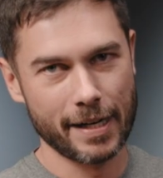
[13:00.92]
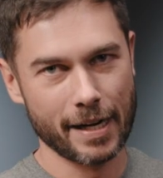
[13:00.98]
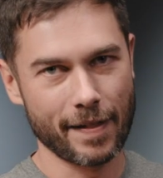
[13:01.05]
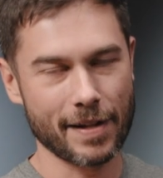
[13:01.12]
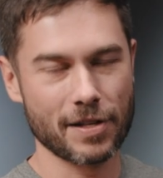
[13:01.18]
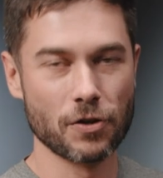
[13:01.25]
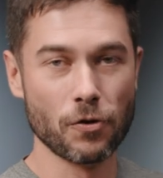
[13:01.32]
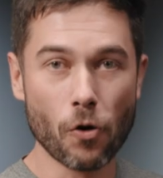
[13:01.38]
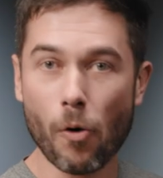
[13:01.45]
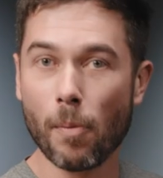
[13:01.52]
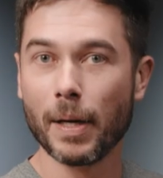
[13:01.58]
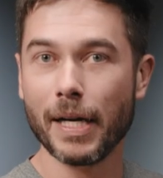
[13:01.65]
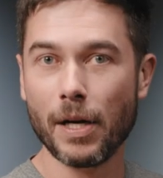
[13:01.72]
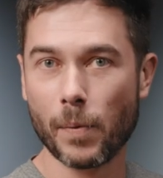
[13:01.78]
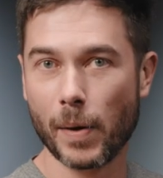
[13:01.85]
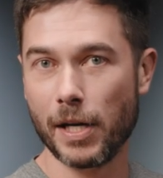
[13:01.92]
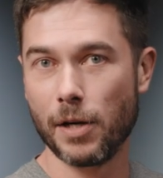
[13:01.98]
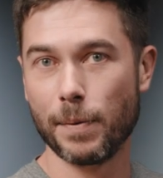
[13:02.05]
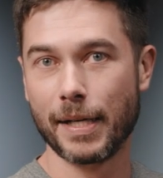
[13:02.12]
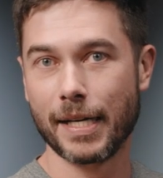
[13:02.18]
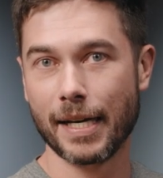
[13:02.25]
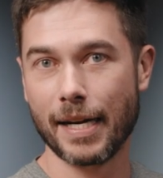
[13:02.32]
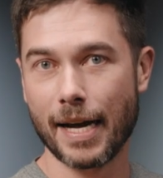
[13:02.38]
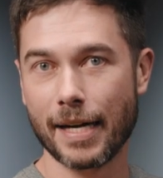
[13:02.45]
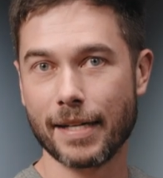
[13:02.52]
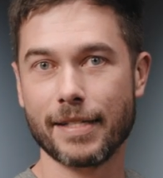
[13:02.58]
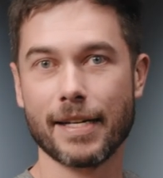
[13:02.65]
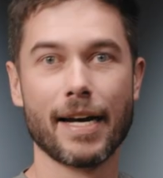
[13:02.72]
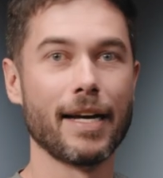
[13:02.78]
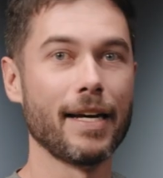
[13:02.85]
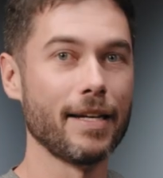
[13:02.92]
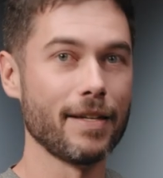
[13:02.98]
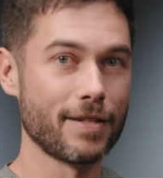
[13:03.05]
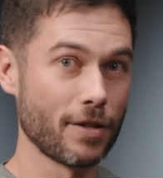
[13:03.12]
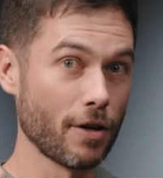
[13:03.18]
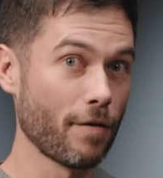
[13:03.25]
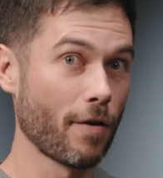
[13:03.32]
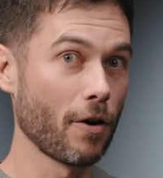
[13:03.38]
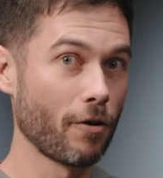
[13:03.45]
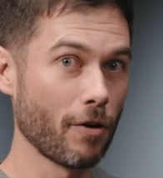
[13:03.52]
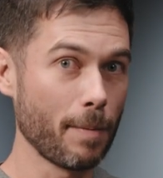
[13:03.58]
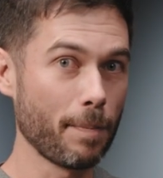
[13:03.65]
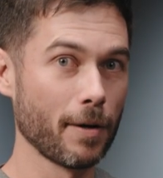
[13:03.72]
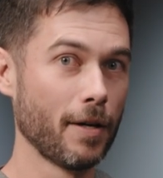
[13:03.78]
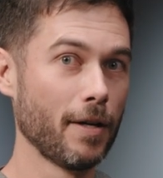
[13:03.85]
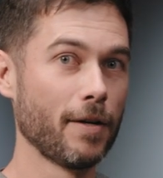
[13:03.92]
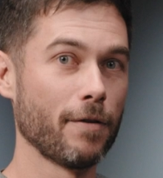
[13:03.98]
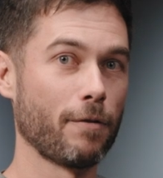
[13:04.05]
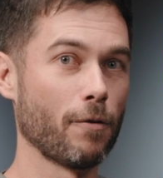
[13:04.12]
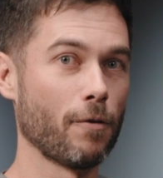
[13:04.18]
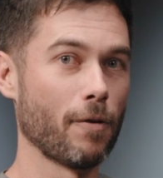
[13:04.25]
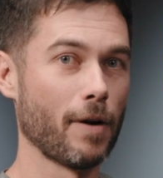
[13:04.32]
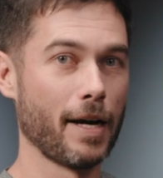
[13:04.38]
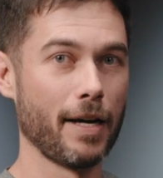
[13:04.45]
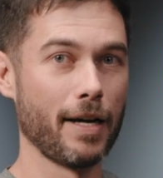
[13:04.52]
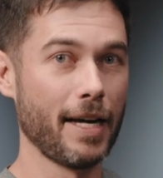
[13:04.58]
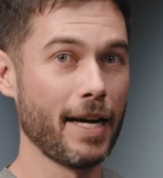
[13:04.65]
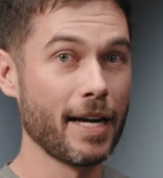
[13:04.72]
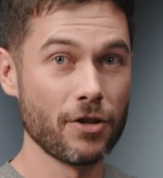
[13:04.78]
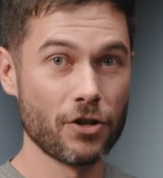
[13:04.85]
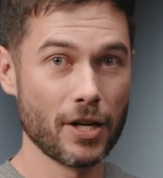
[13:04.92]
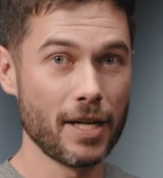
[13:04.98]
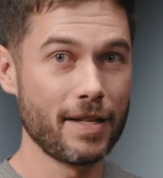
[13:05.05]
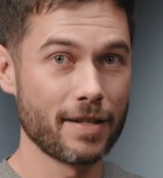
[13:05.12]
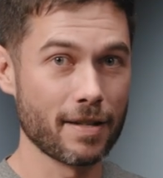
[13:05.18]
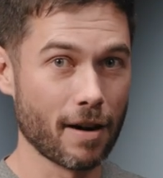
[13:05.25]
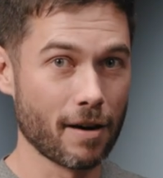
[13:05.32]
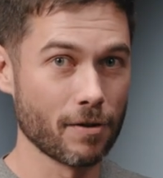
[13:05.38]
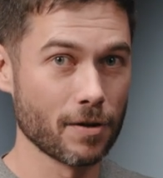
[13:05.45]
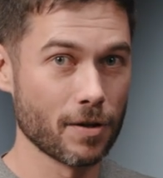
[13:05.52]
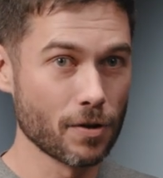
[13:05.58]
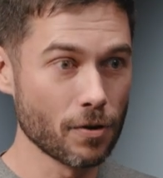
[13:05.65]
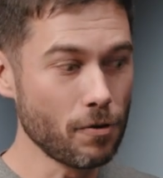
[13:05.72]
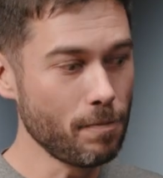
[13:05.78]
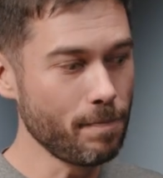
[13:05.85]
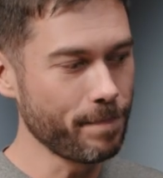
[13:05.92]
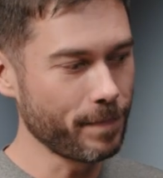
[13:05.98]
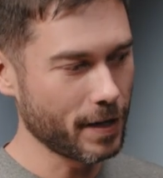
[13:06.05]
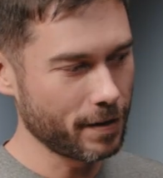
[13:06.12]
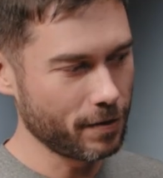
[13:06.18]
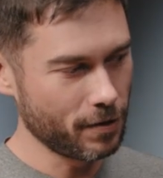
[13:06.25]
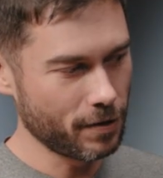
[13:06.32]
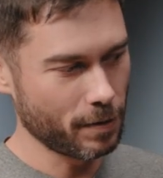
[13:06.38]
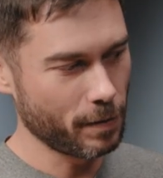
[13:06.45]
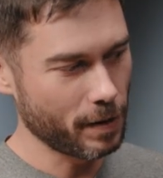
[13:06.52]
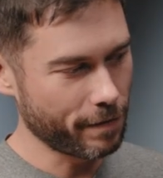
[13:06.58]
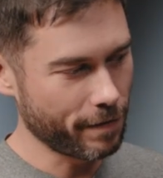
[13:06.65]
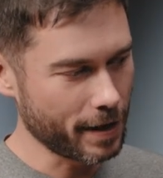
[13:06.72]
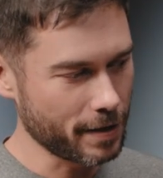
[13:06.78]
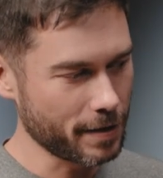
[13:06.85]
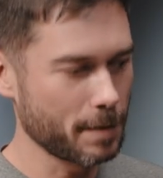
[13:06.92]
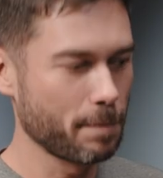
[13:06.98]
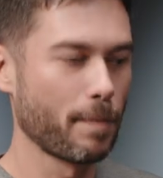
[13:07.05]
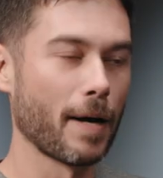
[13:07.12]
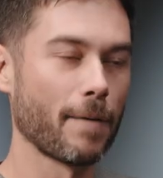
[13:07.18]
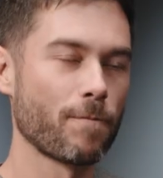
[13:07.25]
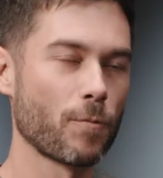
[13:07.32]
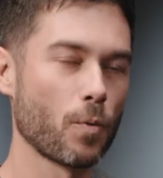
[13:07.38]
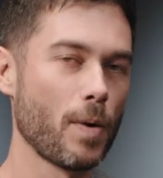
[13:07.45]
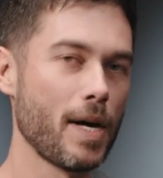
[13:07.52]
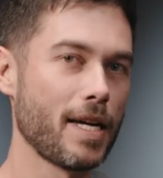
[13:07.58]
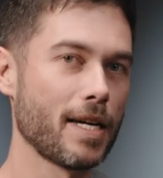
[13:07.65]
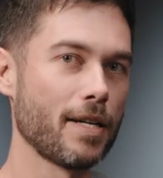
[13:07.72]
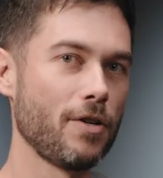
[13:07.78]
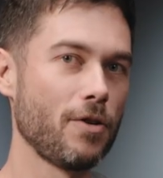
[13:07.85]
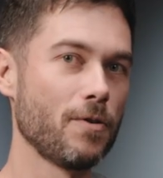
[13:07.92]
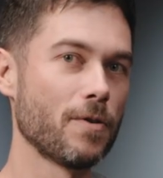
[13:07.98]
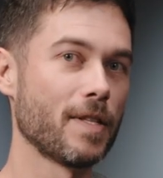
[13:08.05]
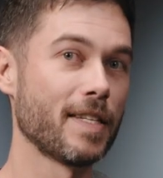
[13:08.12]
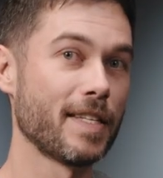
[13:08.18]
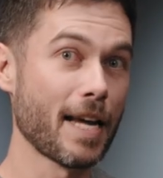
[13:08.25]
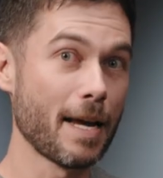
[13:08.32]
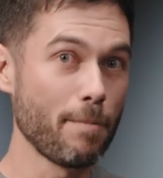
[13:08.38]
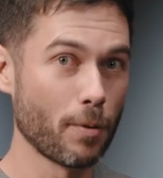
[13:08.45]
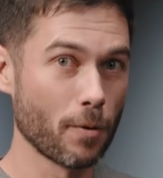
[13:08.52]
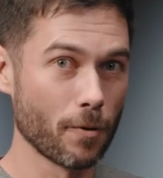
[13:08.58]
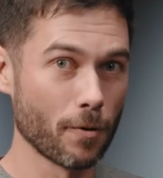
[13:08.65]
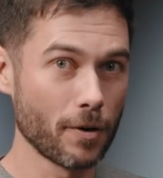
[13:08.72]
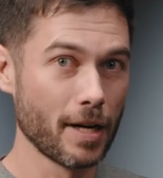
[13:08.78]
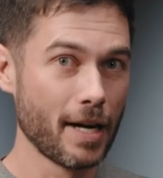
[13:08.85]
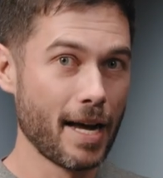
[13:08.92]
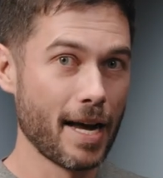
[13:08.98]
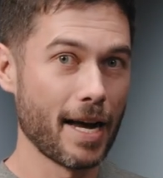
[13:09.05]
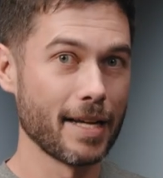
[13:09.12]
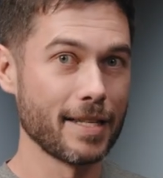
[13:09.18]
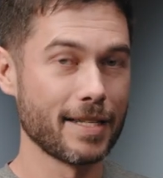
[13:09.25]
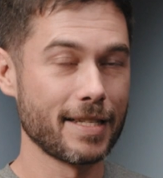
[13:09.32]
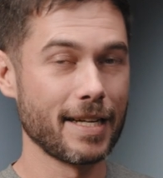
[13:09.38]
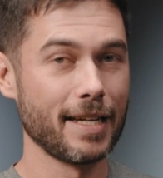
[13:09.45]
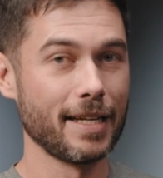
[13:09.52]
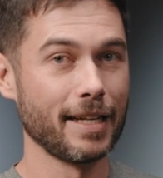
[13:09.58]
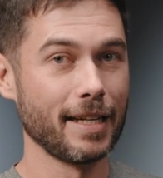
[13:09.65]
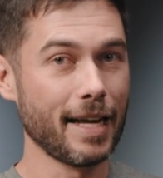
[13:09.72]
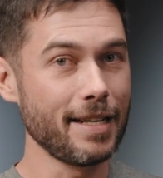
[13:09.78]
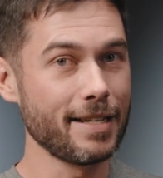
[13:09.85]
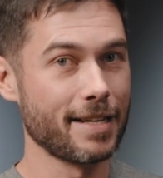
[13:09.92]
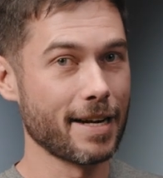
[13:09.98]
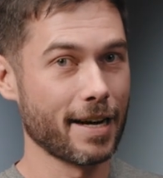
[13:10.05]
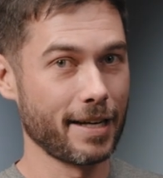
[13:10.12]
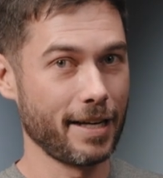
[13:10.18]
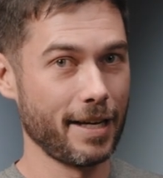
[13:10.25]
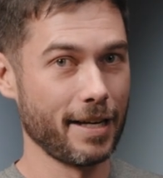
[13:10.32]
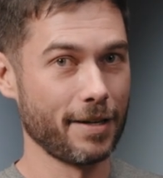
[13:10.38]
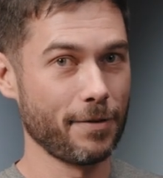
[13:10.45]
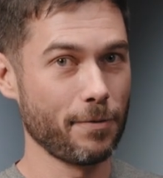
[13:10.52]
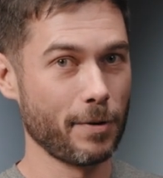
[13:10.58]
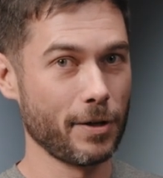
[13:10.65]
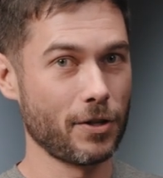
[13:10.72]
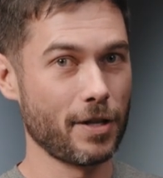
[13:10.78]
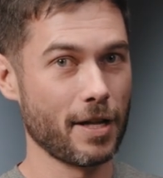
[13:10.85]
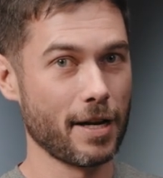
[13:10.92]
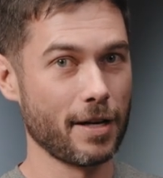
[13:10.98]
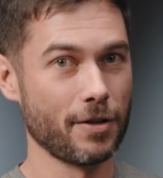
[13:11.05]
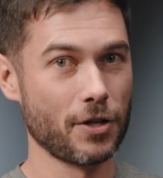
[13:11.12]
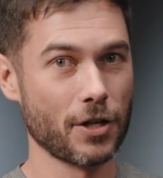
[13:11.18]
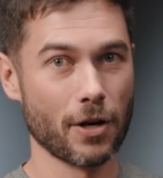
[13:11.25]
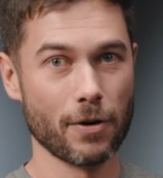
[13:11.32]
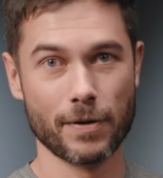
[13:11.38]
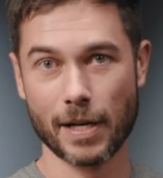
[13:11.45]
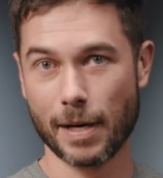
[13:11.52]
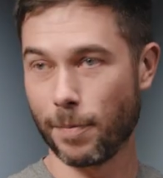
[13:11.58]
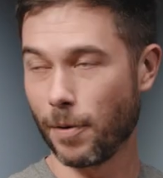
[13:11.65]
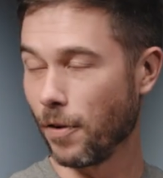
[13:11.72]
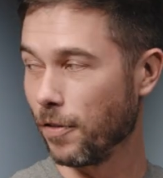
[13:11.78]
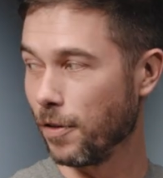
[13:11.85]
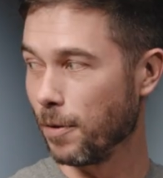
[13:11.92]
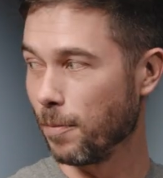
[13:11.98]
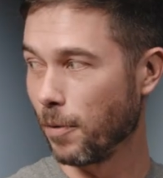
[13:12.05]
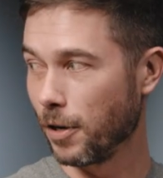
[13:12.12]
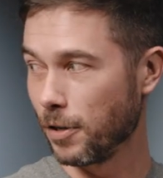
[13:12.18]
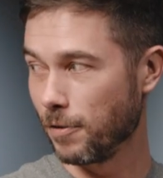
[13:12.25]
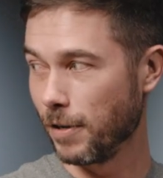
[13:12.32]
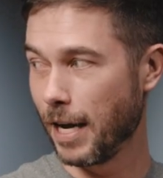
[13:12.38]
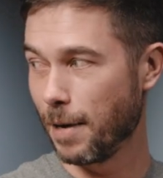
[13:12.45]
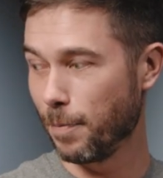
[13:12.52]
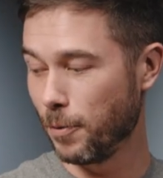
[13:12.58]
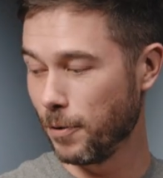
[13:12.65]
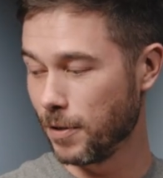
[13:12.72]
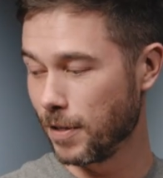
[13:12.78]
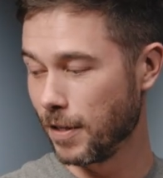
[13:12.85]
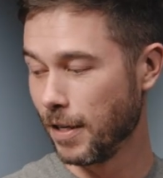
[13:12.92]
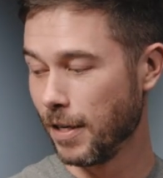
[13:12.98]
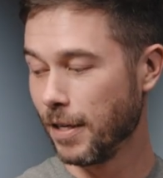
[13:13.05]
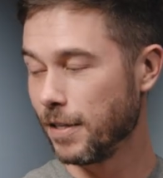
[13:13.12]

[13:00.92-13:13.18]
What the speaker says: Now that's normally where you would connect a servo grip for a ENG style zoom and use it with the Venice, but we can use the same port and send lens data in, which then shows up on the monitoring outputs.